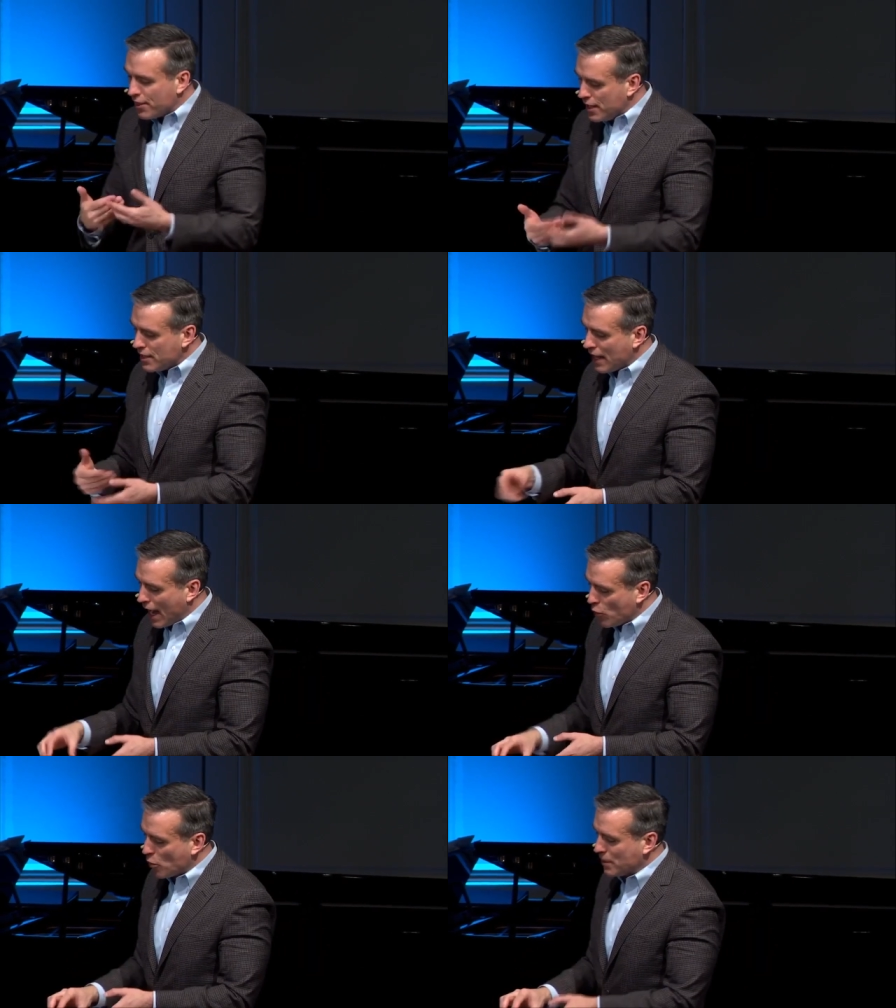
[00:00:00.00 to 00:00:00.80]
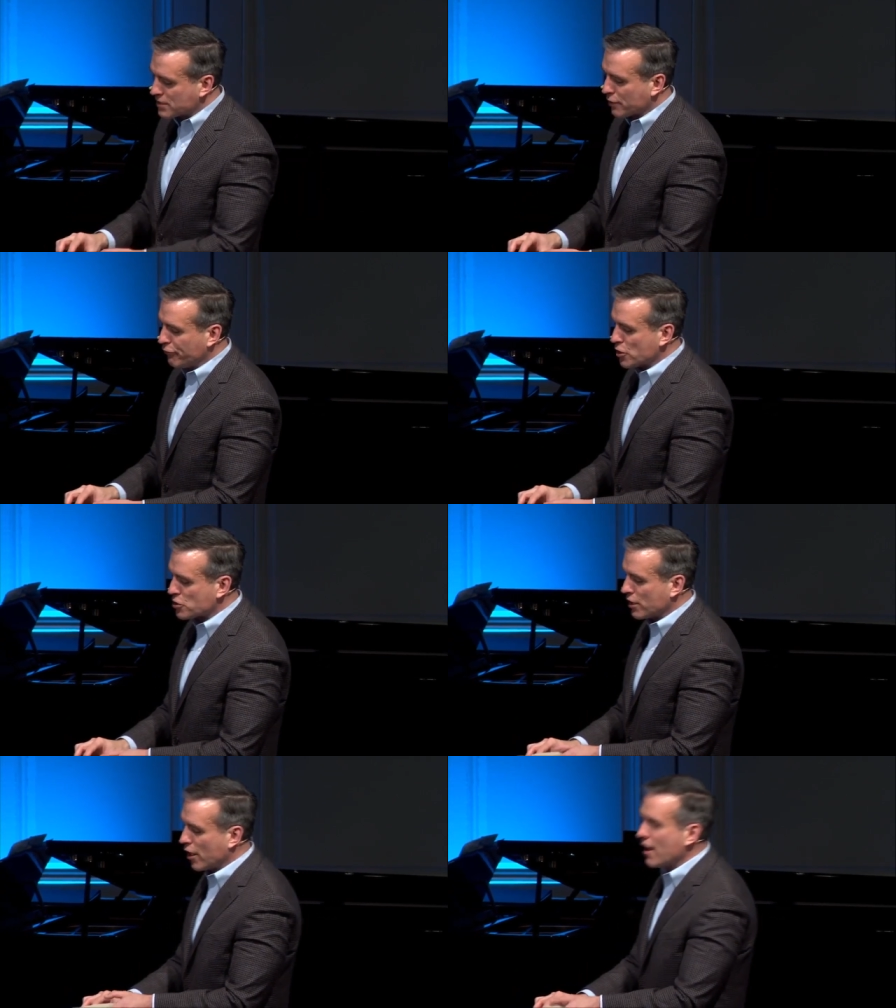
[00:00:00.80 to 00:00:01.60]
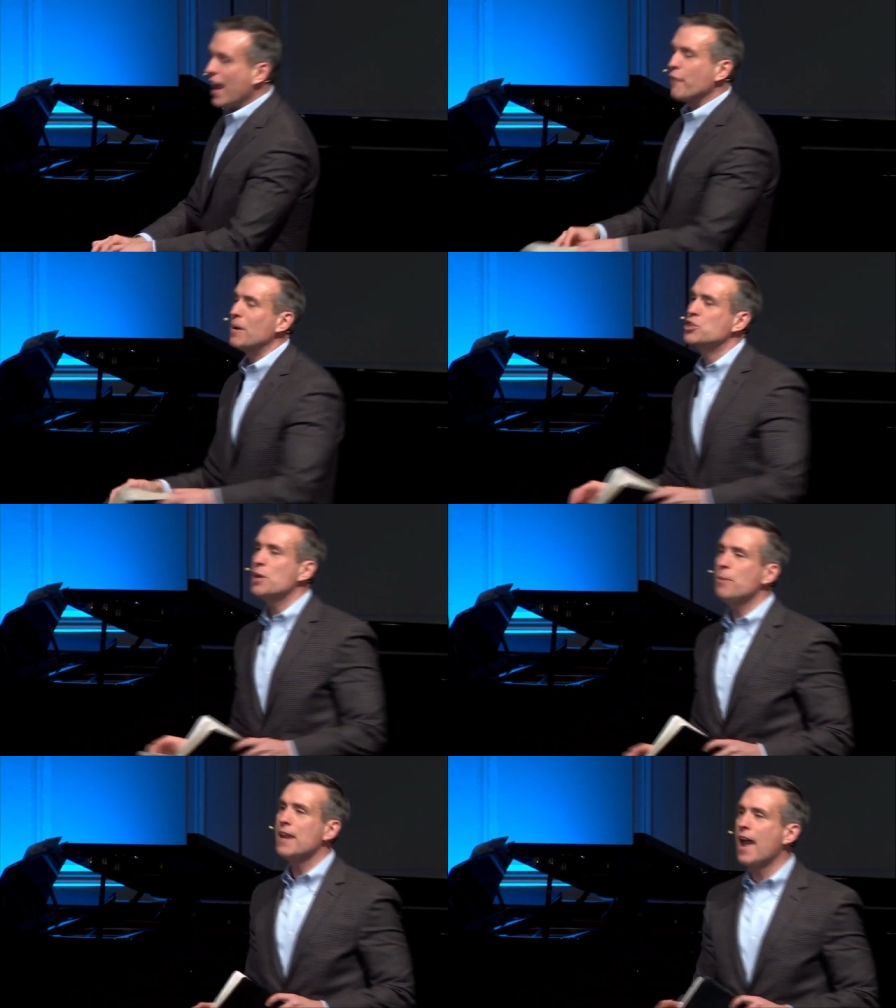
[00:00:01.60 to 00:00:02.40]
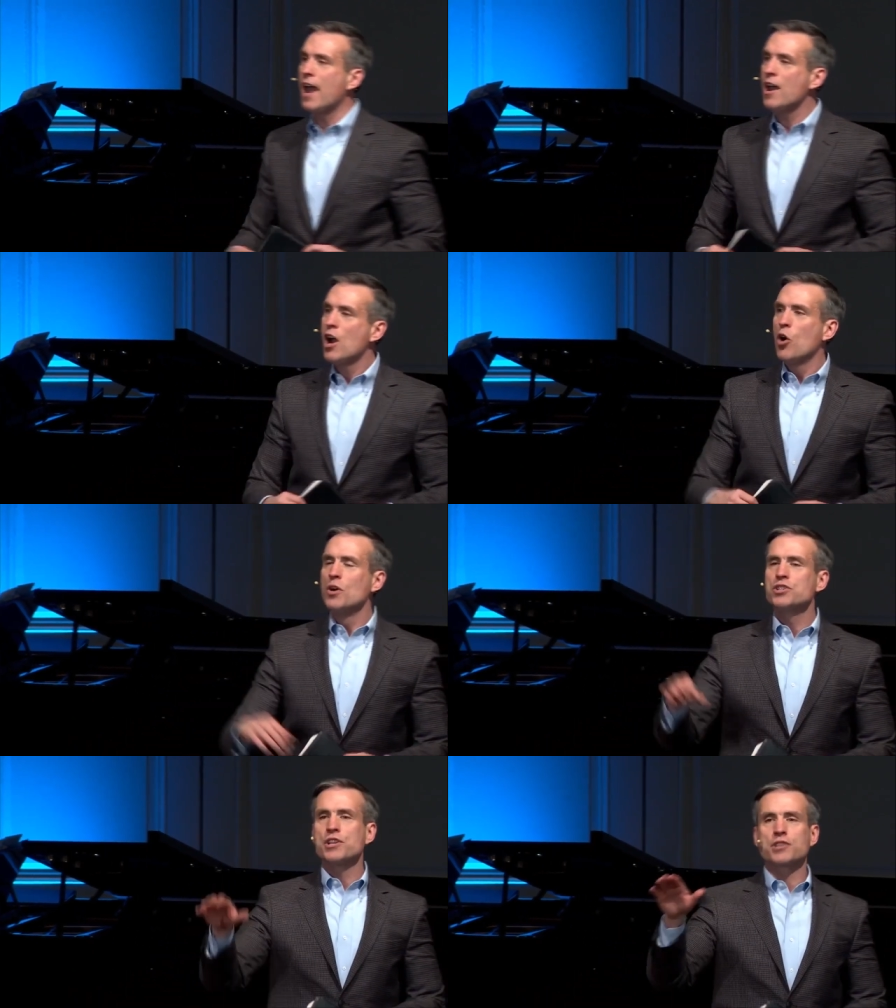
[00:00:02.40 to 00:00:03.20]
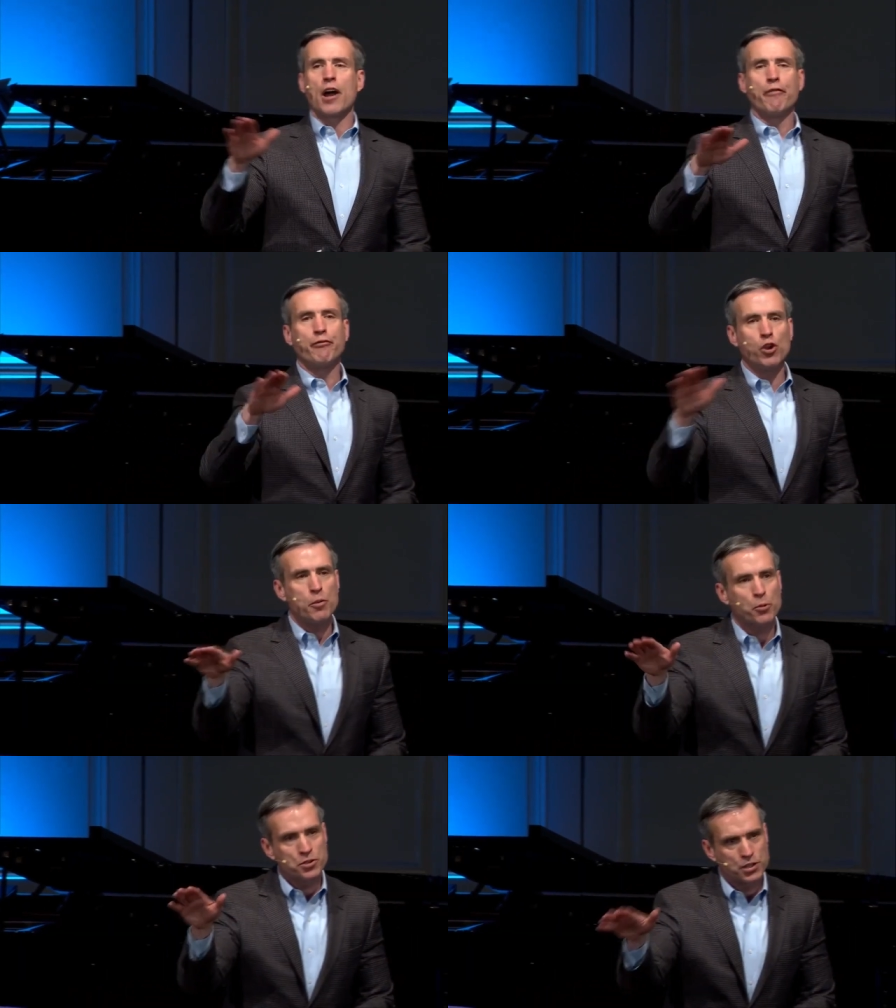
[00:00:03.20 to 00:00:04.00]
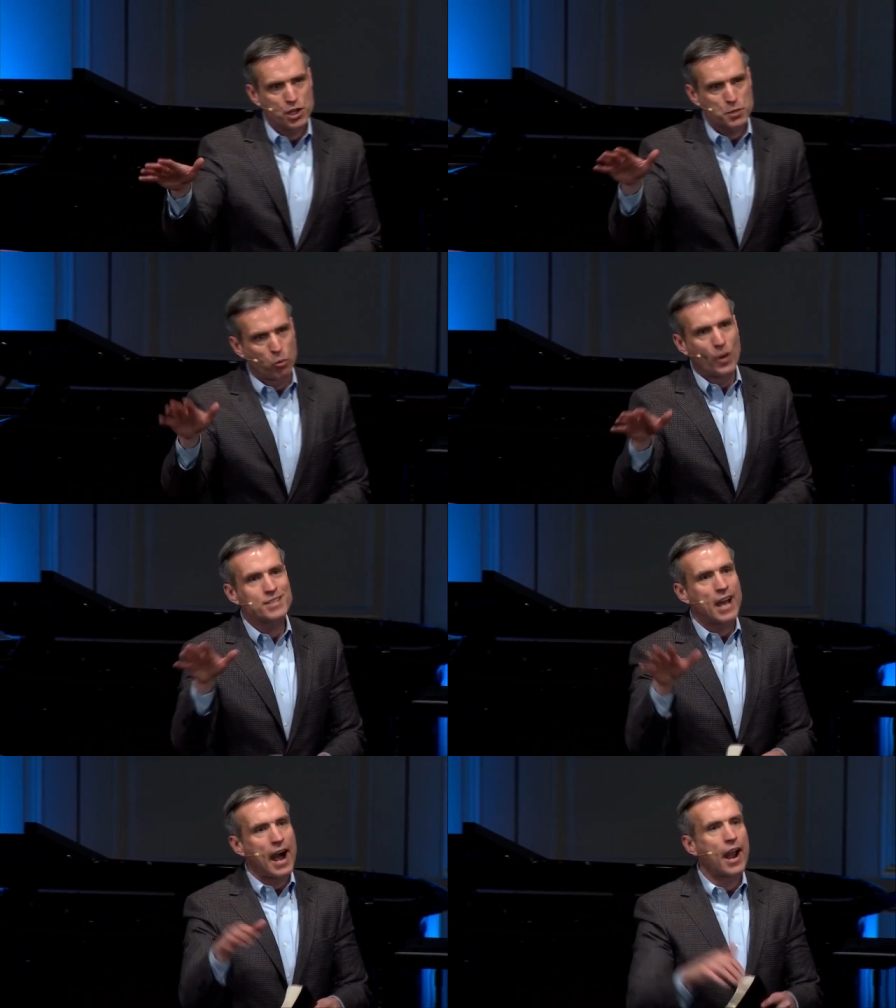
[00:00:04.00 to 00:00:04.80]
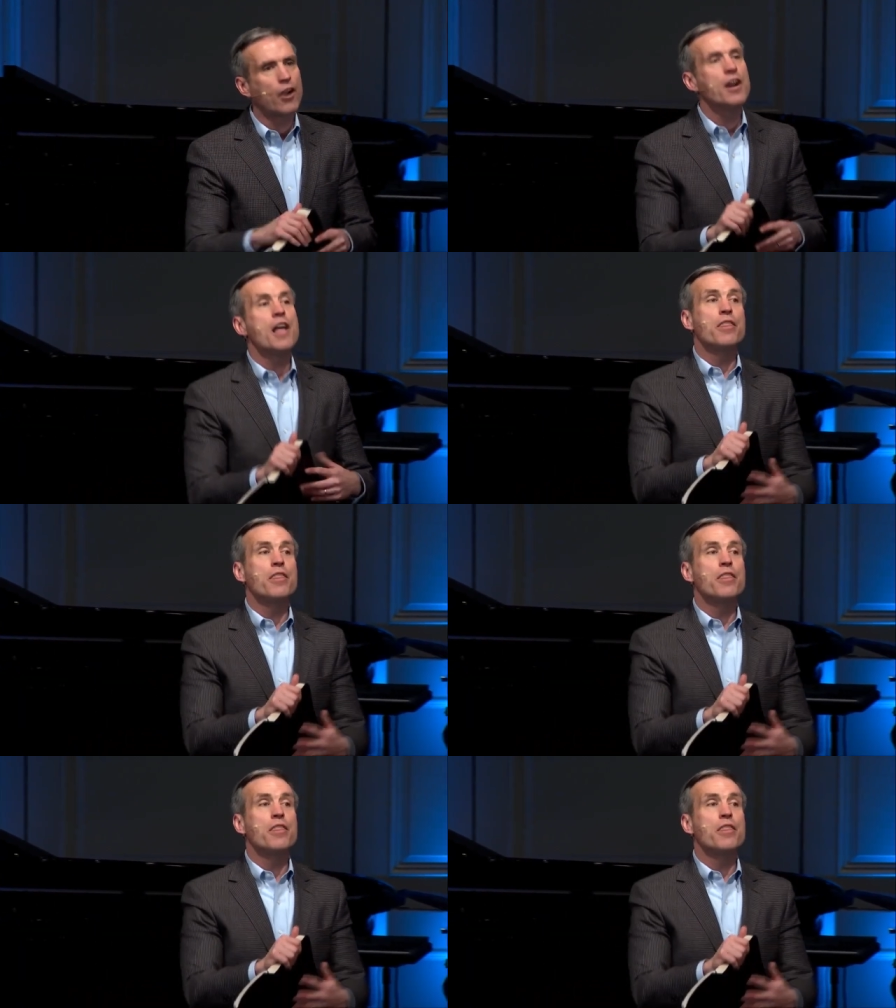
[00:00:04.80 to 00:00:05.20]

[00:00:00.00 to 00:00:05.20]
Then I will be sufficient here. If my GPA was just a few percentage points higher,